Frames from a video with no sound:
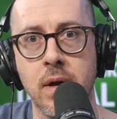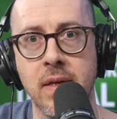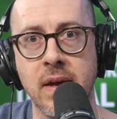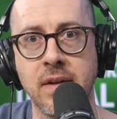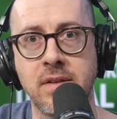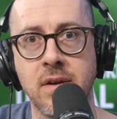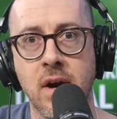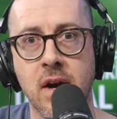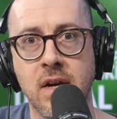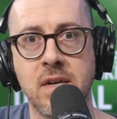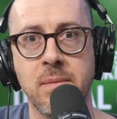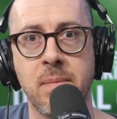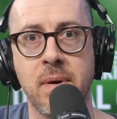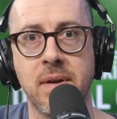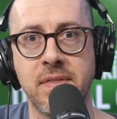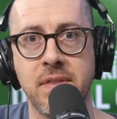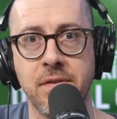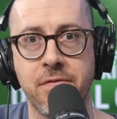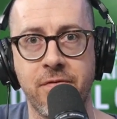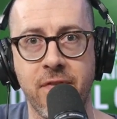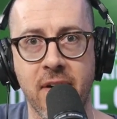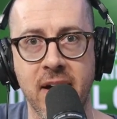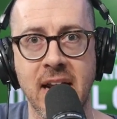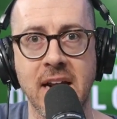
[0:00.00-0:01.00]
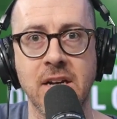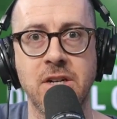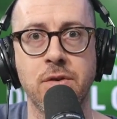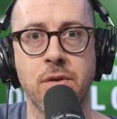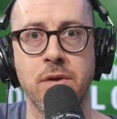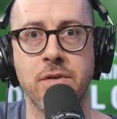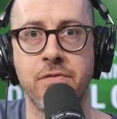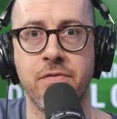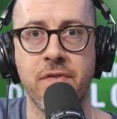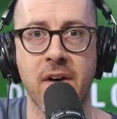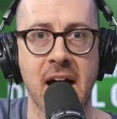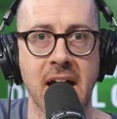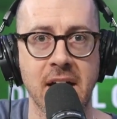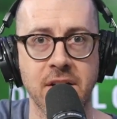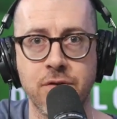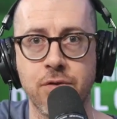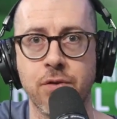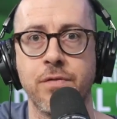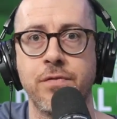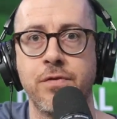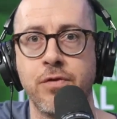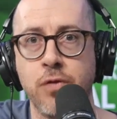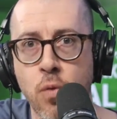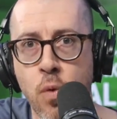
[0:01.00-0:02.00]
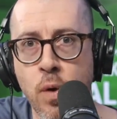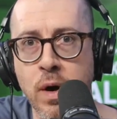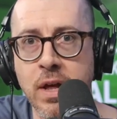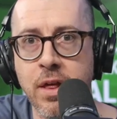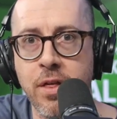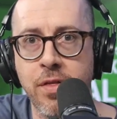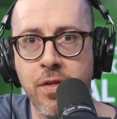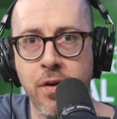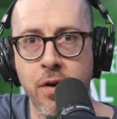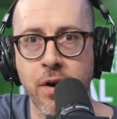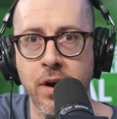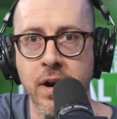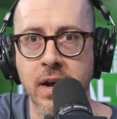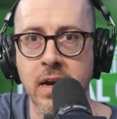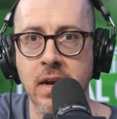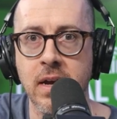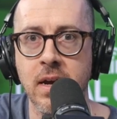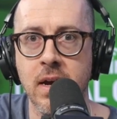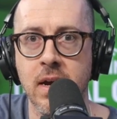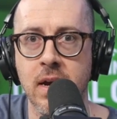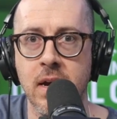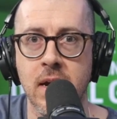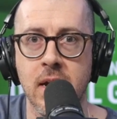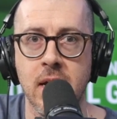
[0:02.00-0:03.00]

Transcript: that talked about the financial advisor of 2030,